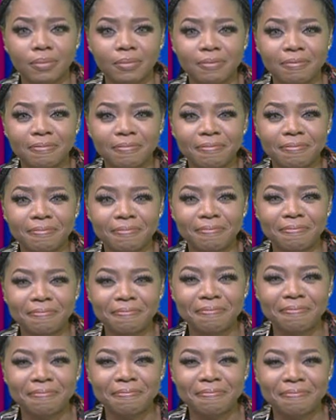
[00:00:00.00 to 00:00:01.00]

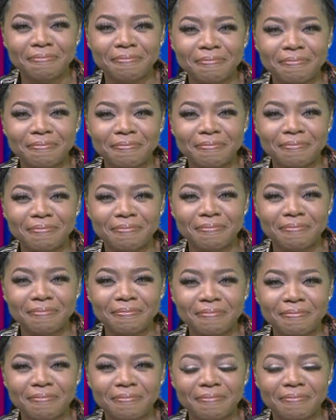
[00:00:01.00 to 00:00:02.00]

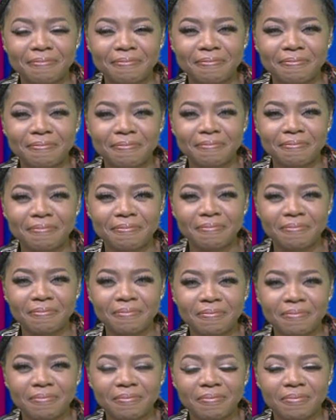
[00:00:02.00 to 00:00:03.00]

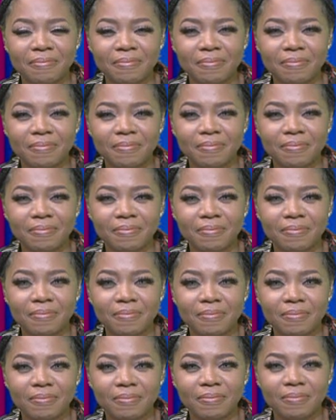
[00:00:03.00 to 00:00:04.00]

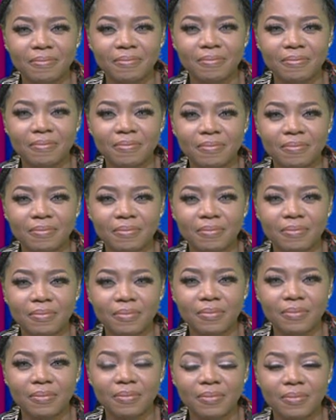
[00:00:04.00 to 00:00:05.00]

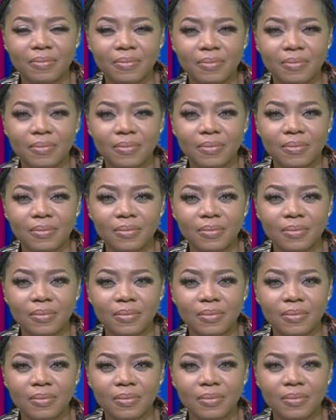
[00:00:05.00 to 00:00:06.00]

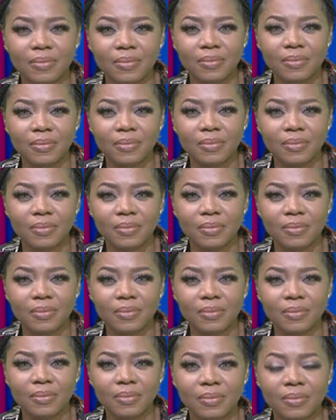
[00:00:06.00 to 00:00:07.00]

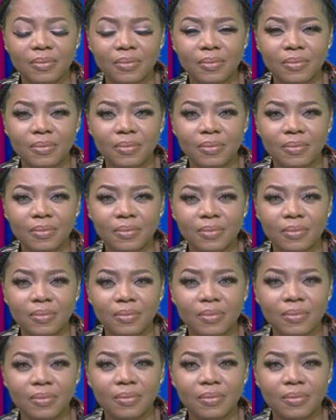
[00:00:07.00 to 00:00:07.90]
No words are spoken by the person on screen.